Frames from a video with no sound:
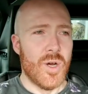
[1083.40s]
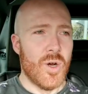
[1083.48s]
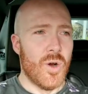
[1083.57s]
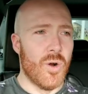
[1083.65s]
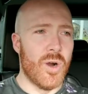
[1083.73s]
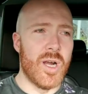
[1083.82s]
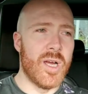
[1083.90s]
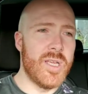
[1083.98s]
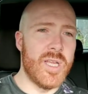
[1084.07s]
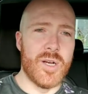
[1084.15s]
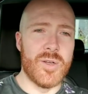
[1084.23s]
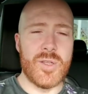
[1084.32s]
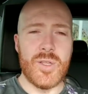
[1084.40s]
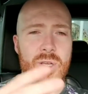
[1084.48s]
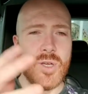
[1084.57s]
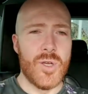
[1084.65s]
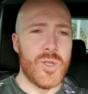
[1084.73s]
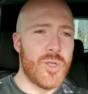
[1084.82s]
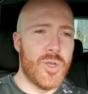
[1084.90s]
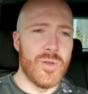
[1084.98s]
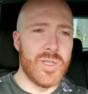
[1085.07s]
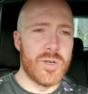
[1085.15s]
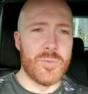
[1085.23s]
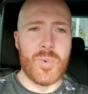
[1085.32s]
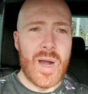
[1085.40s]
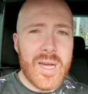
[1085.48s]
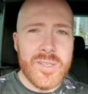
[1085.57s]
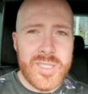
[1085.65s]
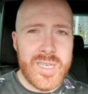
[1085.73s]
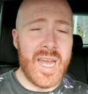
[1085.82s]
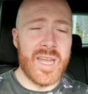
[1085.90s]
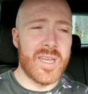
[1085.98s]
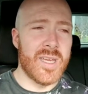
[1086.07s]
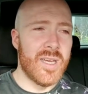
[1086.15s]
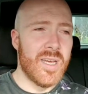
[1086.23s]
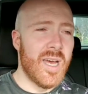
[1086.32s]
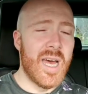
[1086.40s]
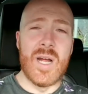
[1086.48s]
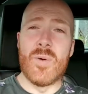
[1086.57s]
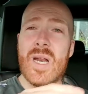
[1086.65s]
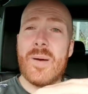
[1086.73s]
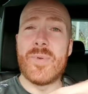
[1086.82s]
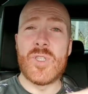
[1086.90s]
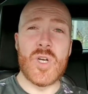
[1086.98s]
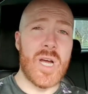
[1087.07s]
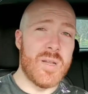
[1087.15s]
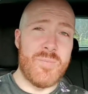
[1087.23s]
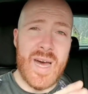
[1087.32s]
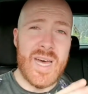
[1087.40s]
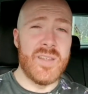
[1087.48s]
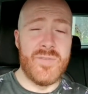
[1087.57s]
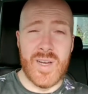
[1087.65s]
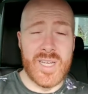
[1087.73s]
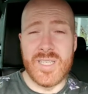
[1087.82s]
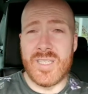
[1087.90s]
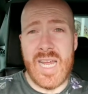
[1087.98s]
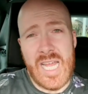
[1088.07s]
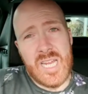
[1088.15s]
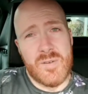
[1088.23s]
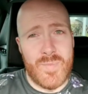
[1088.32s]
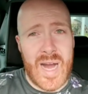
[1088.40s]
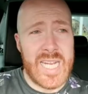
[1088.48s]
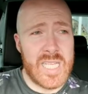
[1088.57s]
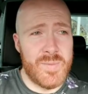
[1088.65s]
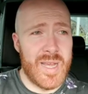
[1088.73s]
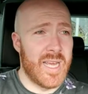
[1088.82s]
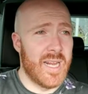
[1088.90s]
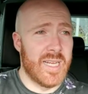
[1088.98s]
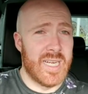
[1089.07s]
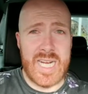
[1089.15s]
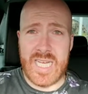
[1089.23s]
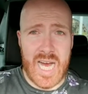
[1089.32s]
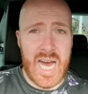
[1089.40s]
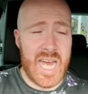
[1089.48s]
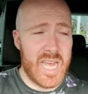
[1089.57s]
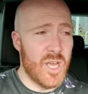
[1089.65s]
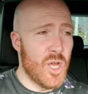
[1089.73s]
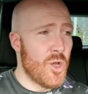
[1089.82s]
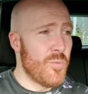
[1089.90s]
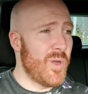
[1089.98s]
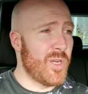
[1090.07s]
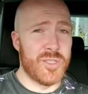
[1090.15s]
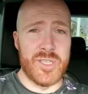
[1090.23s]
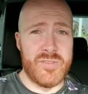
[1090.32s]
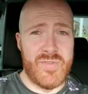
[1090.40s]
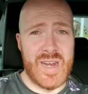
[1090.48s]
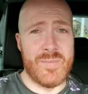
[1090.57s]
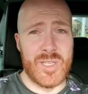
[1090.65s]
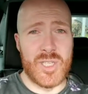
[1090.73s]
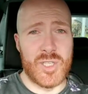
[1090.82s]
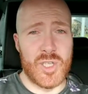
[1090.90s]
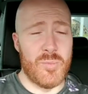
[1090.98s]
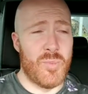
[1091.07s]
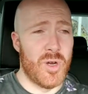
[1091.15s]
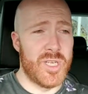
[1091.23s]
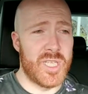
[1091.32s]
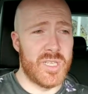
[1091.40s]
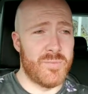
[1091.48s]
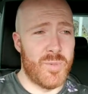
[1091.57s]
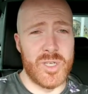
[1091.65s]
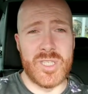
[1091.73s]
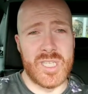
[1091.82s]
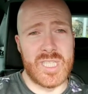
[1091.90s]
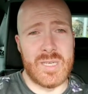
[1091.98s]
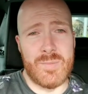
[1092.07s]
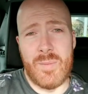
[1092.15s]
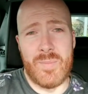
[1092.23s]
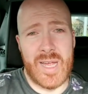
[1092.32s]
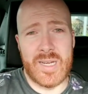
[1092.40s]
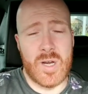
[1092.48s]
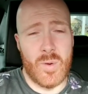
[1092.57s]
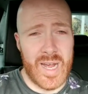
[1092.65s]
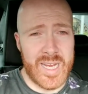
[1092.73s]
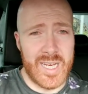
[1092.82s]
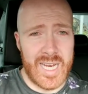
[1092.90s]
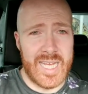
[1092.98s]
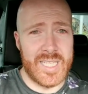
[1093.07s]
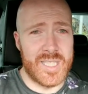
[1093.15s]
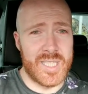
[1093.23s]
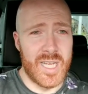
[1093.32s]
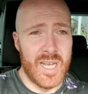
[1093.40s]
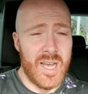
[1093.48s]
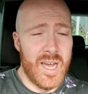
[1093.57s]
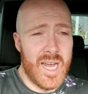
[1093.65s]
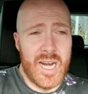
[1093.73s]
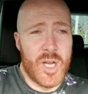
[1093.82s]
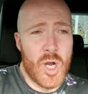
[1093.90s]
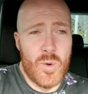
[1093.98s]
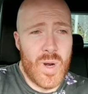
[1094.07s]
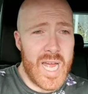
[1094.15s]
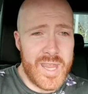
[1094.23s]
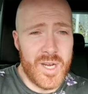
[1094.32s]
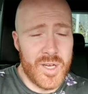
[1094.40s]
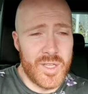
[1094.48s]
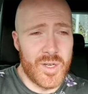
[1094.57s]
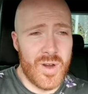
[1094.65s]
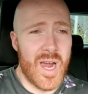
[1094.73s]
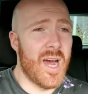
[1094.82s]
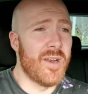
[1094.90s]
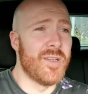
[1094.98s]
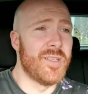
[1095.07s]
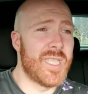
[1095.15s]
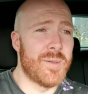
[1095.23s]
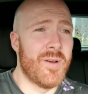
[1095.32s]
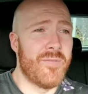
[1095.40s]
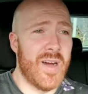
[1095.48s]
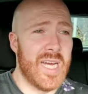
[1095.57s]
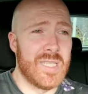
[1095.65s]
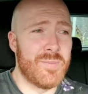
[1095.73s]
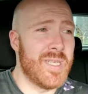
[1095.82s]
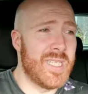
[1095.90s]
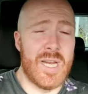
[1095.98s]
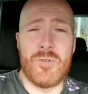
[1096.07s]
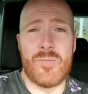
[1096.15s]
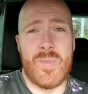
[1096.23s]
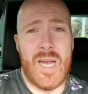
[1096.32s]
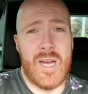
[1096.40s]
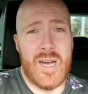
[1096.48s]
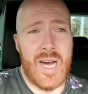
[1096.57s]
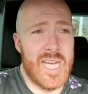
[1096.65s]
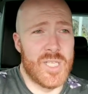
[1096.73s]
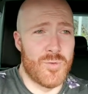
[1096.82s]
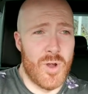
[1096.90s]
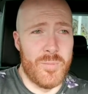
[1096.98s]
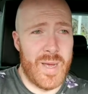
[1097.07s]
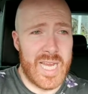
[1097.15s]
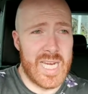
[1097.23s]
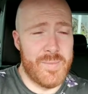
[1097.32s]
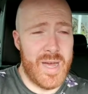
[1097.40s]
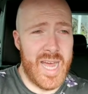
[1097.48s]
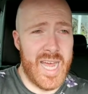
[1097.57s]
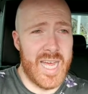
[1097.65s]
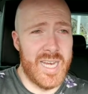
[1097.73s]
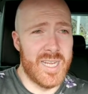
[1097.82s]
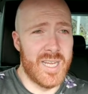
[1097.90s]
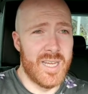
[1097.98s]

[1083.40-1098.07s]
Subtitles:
or a, you know, cute little brown snake, and I went up and tried to pat the fucking snake and it bites me and I die because its venomous is so poisonous that my blood coagulates and I go writhing on the ground and someone finds me dead with my eyes rolled back into my head,